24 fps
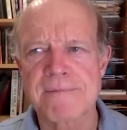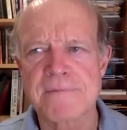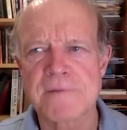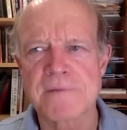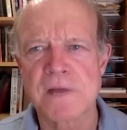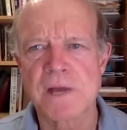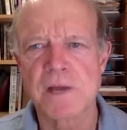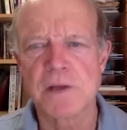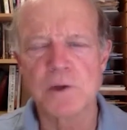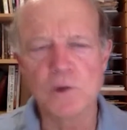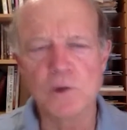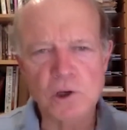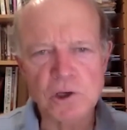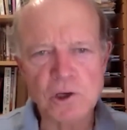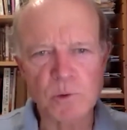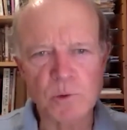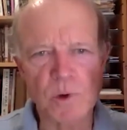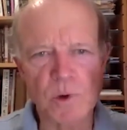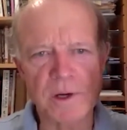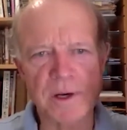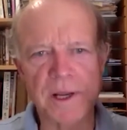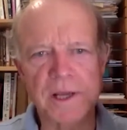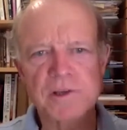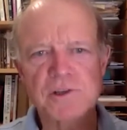And you look at
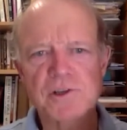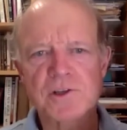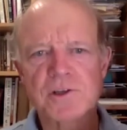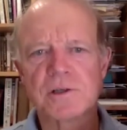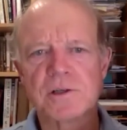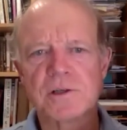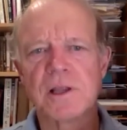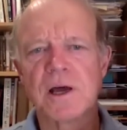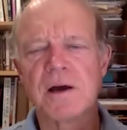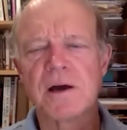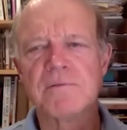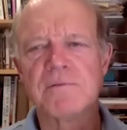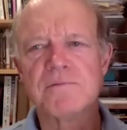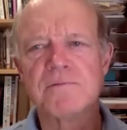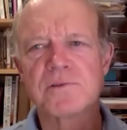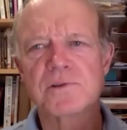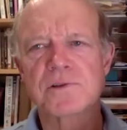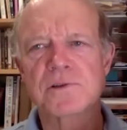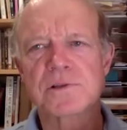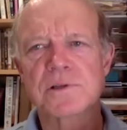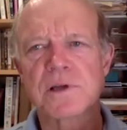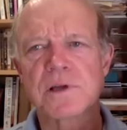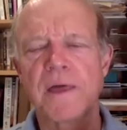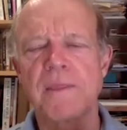what nature
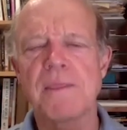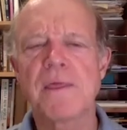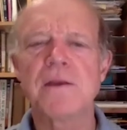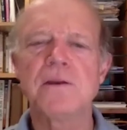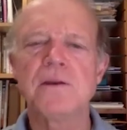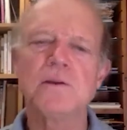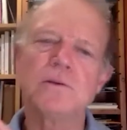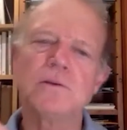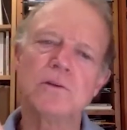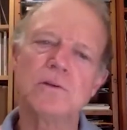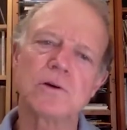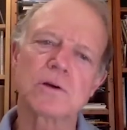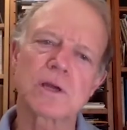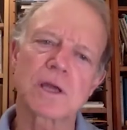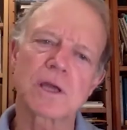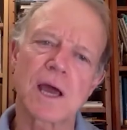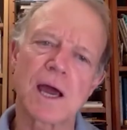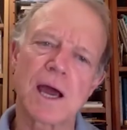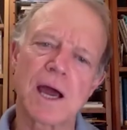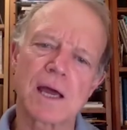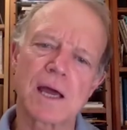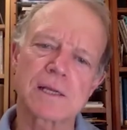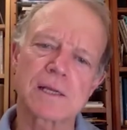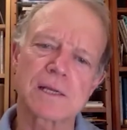loves, and then you look
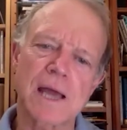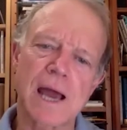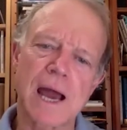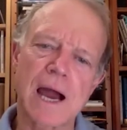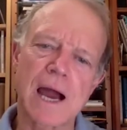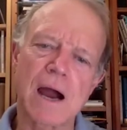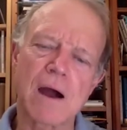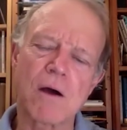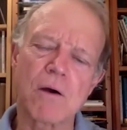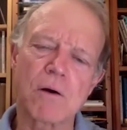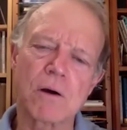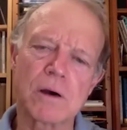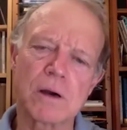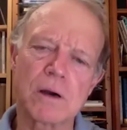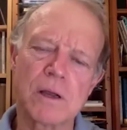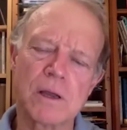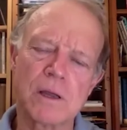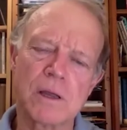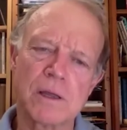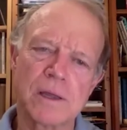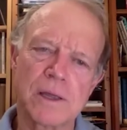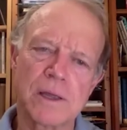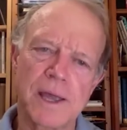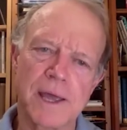at our
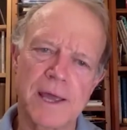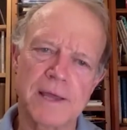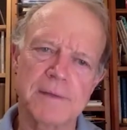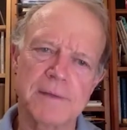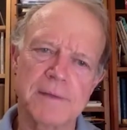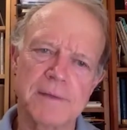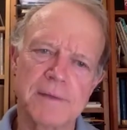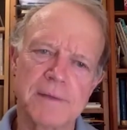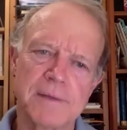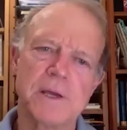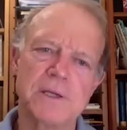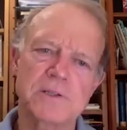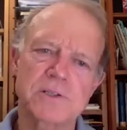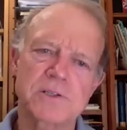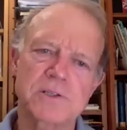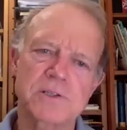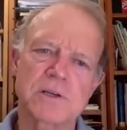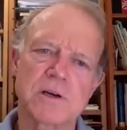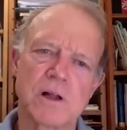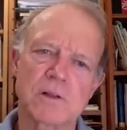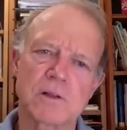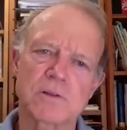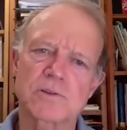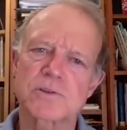head-based
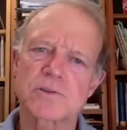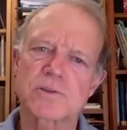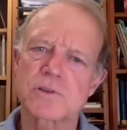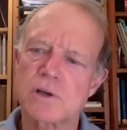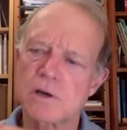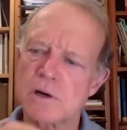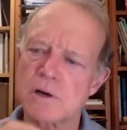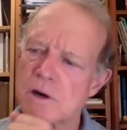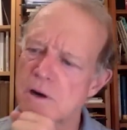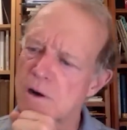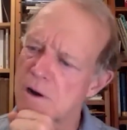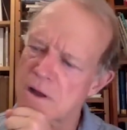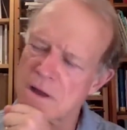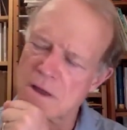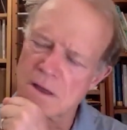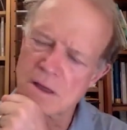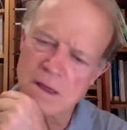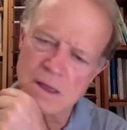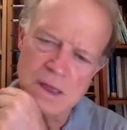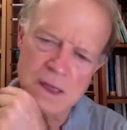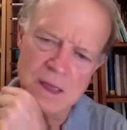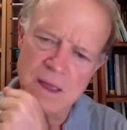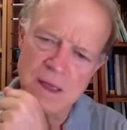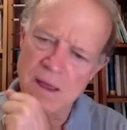culture,
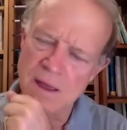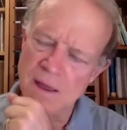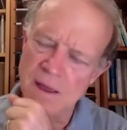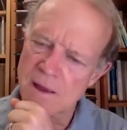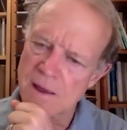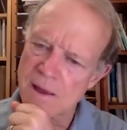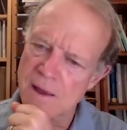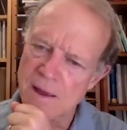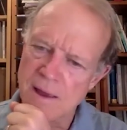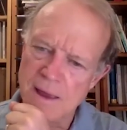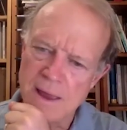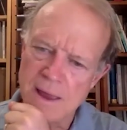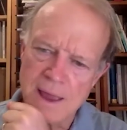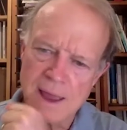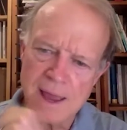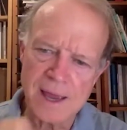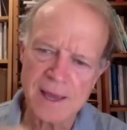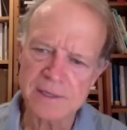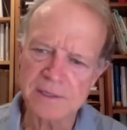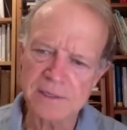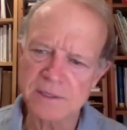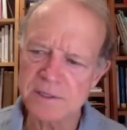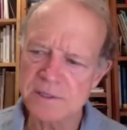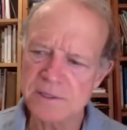
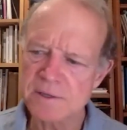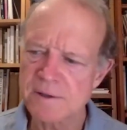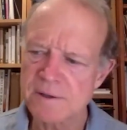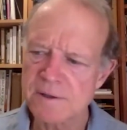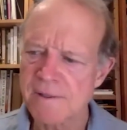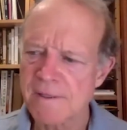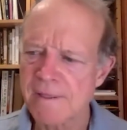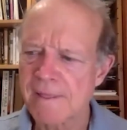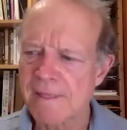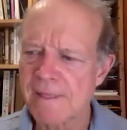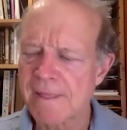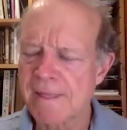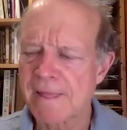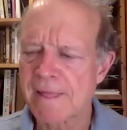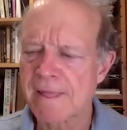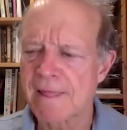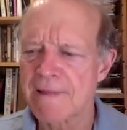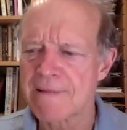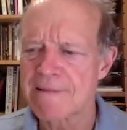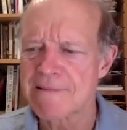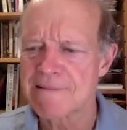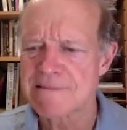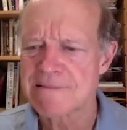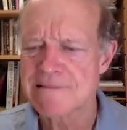and
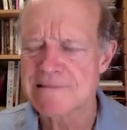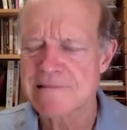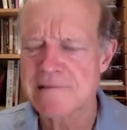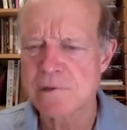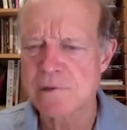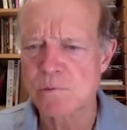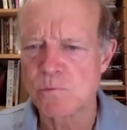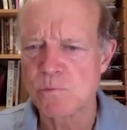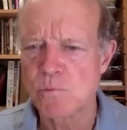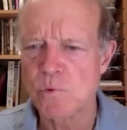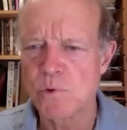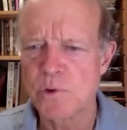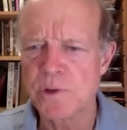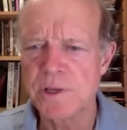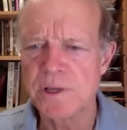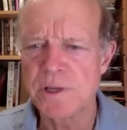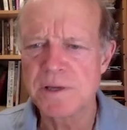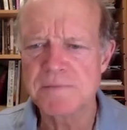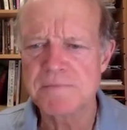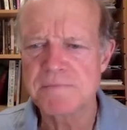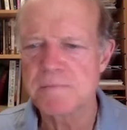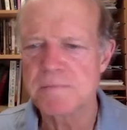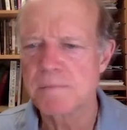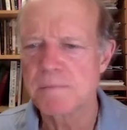we